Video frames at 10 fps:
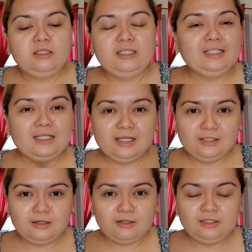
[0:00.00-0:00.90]

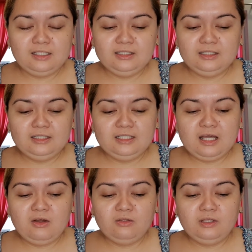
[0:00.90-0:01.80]
tinatanggal ko, hindi
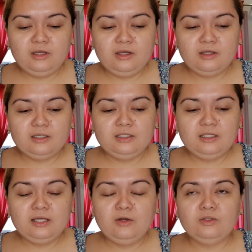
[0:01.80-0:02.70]
na
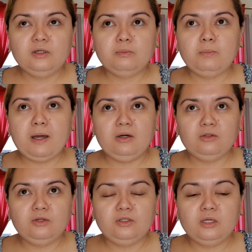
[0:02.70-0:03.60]
ako
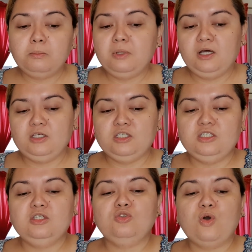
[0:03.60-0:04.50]
nagpa-powder na
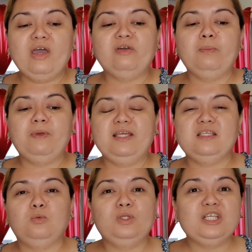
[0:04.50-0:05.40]
blush. So, I replace
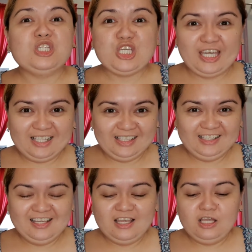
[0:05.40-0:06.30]
it with a gel.
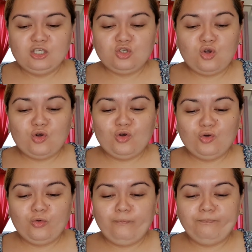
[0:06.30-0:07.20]
So,
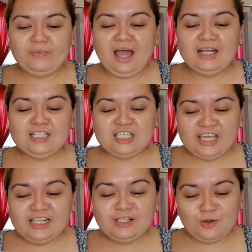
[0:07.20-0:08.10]
Ang
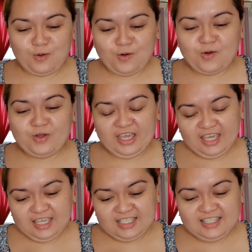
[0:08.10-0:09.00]
gel ko
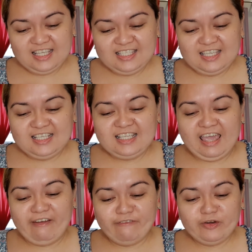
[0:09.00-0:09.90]
is, this is
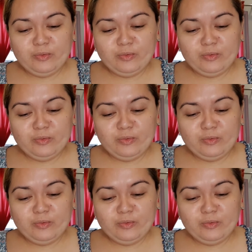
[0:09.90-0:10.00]
Ever